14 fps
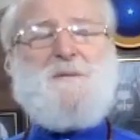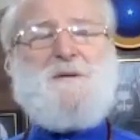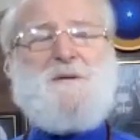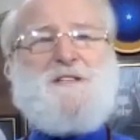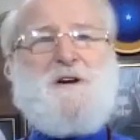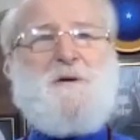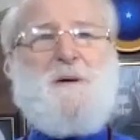
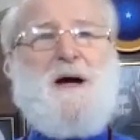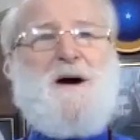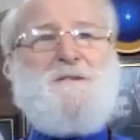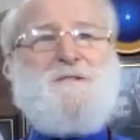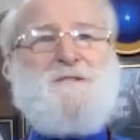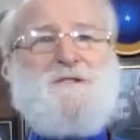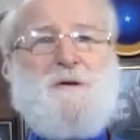was the
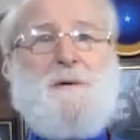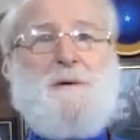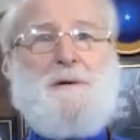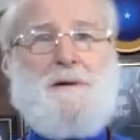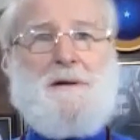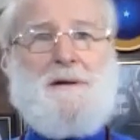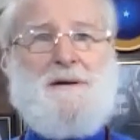crown
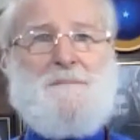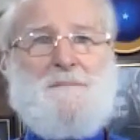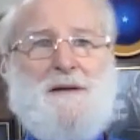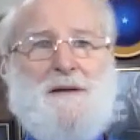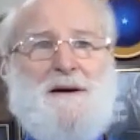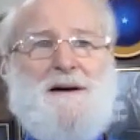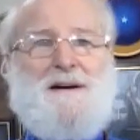jewel
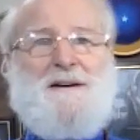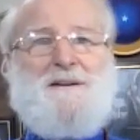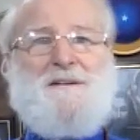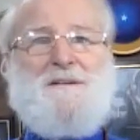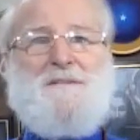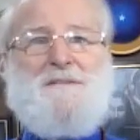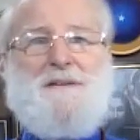
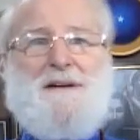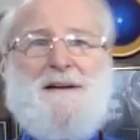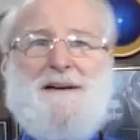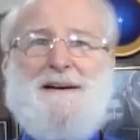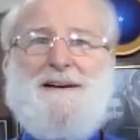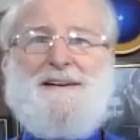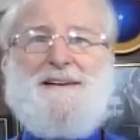of
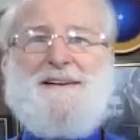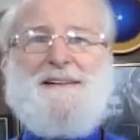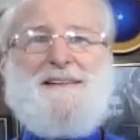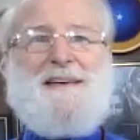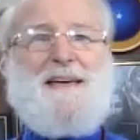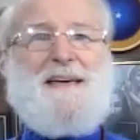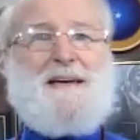
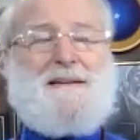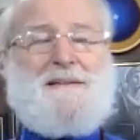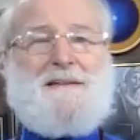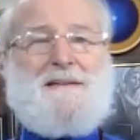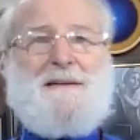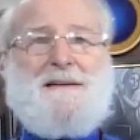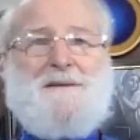
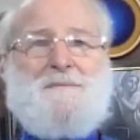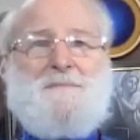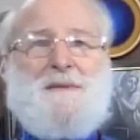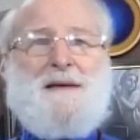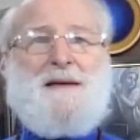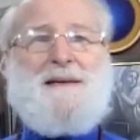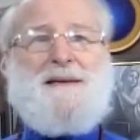England.
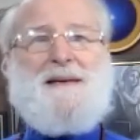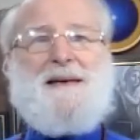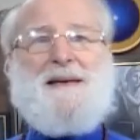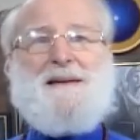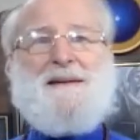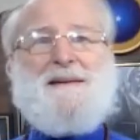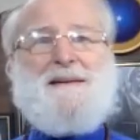
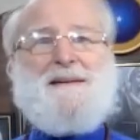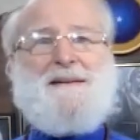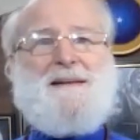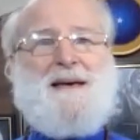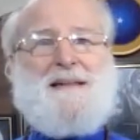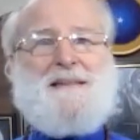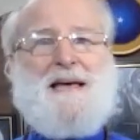And
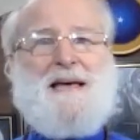at